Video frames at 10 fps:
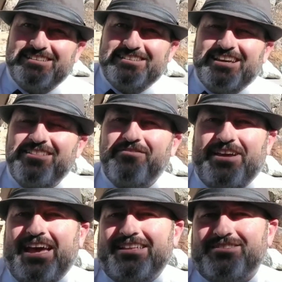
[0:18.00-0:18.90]
I love
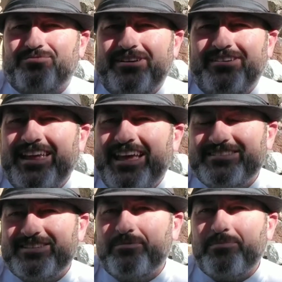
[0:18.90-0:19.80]
hats. Why aren't
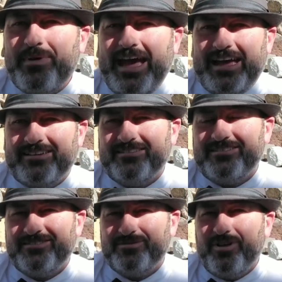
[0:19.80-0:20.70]
hats coming back?
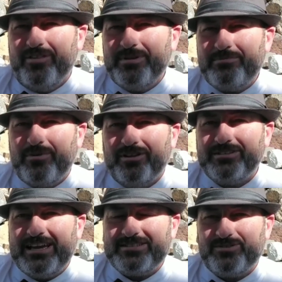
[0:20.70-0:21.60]
There's so many bald
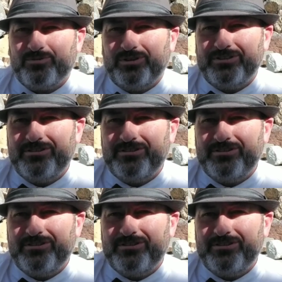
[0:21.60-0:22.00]
guys in the world.